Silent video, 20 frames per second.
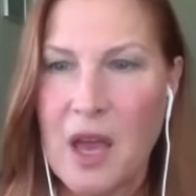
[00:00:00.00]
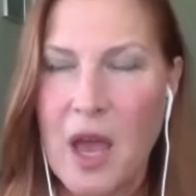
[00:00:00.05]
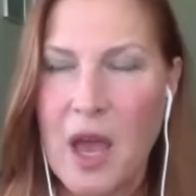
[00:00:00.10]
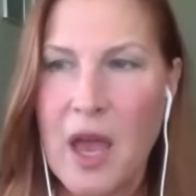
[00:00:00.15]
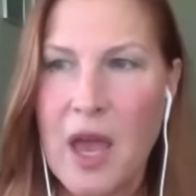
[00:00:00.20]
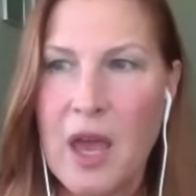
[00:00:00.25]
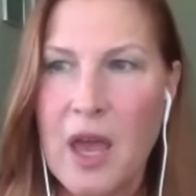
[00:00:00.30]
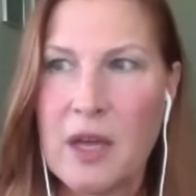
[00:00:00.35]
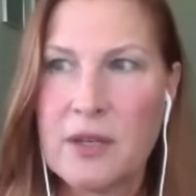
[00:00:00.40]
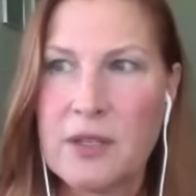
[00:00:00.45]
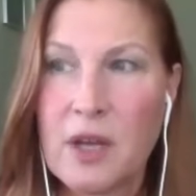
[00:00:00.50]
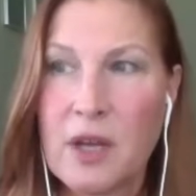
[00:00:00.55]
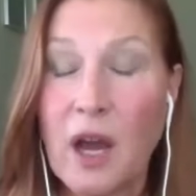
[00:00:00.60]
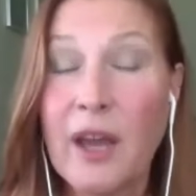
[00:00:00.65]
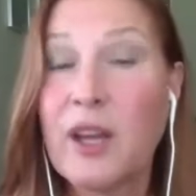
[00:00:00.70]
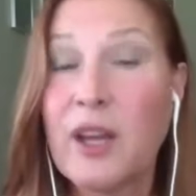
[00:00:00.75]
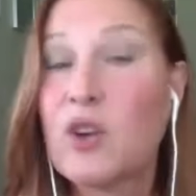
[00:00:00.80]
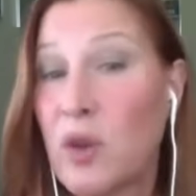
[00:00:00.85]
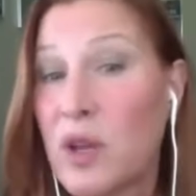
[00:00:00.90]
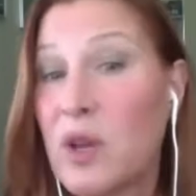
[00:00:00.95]
and
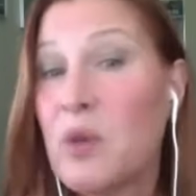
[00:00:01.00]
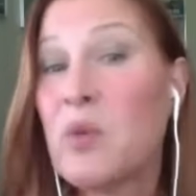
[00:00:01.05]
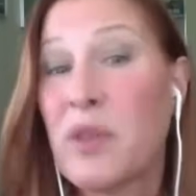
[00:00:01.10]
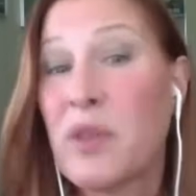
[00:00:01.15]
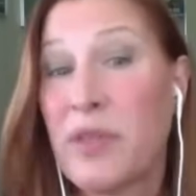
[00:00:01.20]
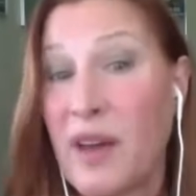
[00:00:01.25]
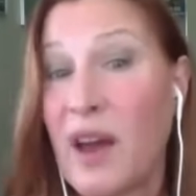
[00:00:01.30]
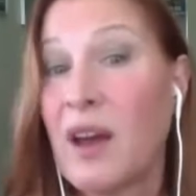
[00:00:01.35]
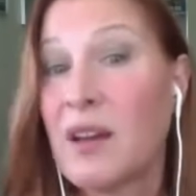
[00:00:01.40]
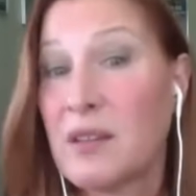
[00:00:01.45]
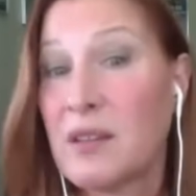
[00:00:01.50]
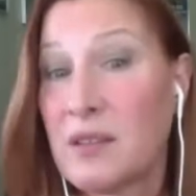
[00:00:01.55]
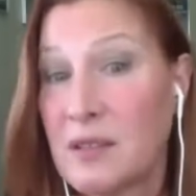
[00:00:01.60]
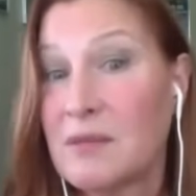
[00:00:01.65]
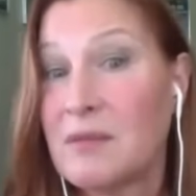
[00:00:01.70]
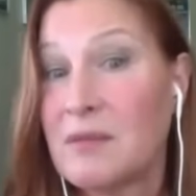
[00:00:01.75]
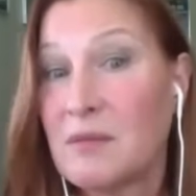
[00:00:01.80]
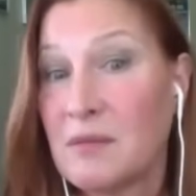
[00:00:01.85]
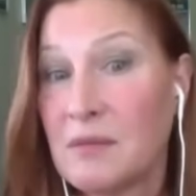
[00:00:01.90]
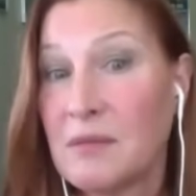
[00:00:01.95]
i agree with that
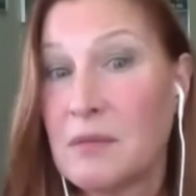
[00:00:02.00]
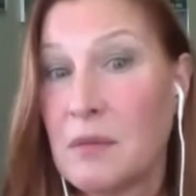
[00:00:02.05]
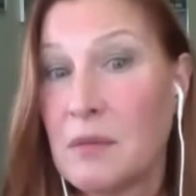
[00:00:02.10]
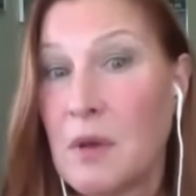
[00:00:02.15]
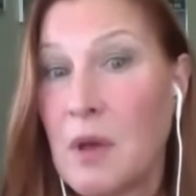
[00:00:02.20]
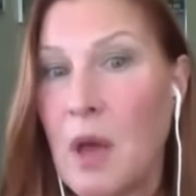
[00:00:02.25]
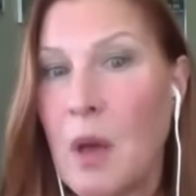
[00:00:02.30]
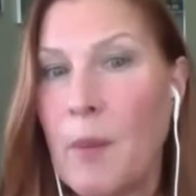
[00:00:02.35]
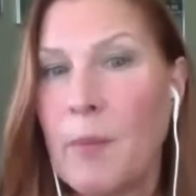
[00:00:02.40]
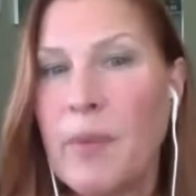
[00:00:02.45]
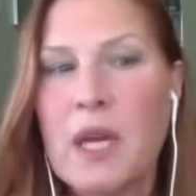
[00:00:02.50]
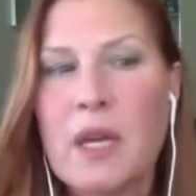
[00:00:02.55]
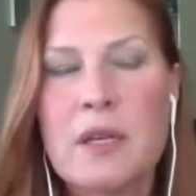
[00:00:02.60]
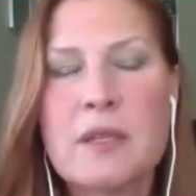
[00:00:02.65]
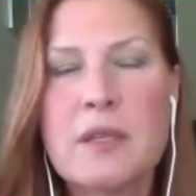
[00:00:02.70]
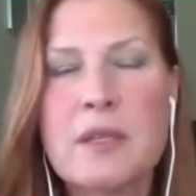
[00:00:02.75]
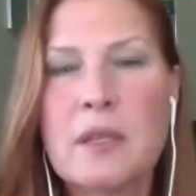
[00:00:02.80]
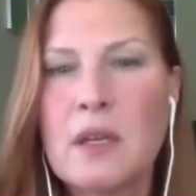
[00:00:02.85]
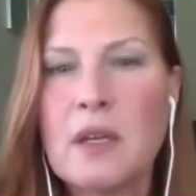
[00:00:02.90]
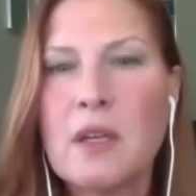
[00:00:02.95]

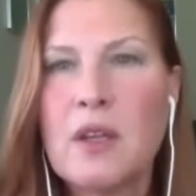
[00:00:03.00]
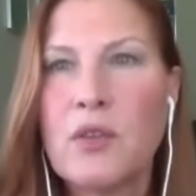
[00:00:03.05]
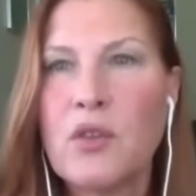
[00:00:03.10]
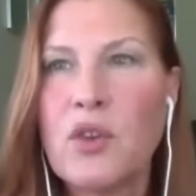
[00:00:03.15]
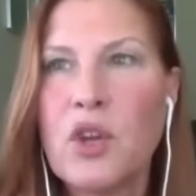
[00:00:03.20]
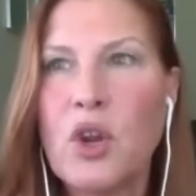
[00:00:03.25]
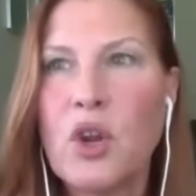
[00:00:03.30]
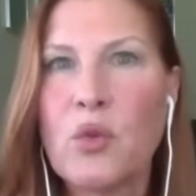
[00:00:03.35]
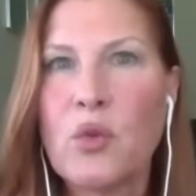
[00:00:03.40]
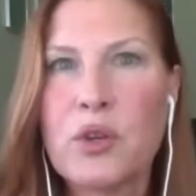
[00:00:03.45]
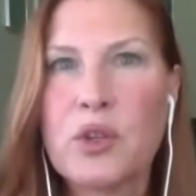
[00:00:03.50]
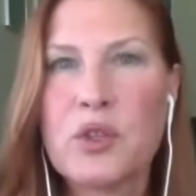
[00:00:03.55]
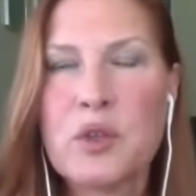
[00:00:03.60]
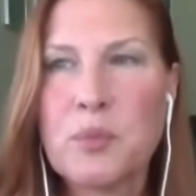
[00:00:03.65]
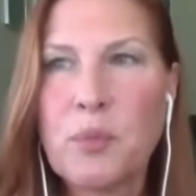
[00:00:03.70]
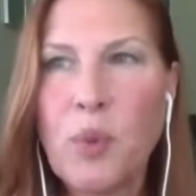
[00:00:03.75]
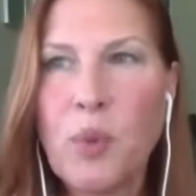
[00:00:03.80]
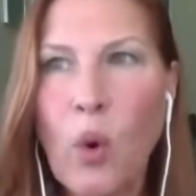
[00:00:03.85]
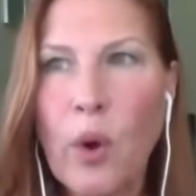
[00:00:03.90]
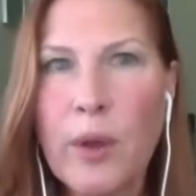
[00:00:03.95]
because eh, you know there's a
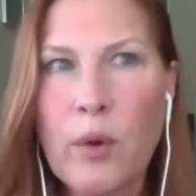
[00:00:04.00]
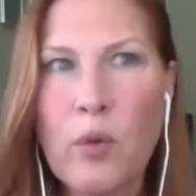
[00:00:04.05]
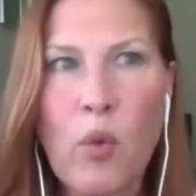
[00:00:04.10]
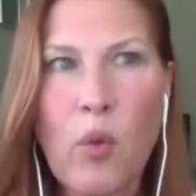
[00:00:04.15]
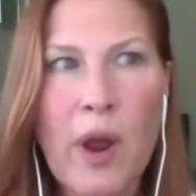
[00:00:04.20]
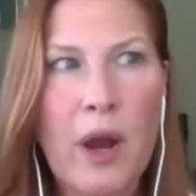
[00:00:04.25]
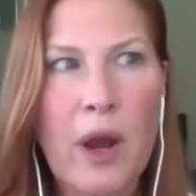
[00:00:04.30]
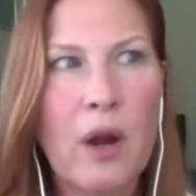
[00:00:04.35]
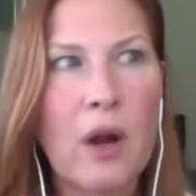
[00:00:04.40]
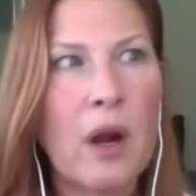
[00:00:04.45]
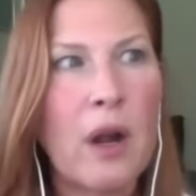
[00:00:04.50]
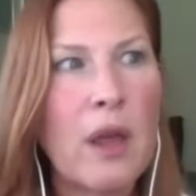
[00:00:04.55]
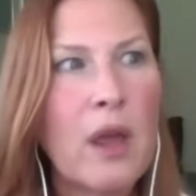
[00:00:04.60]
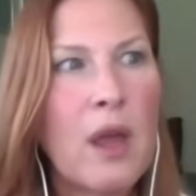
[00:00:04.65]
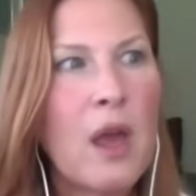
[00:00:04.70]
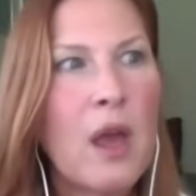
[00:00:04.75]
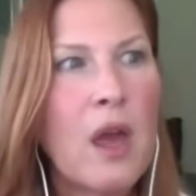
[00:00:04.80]
point where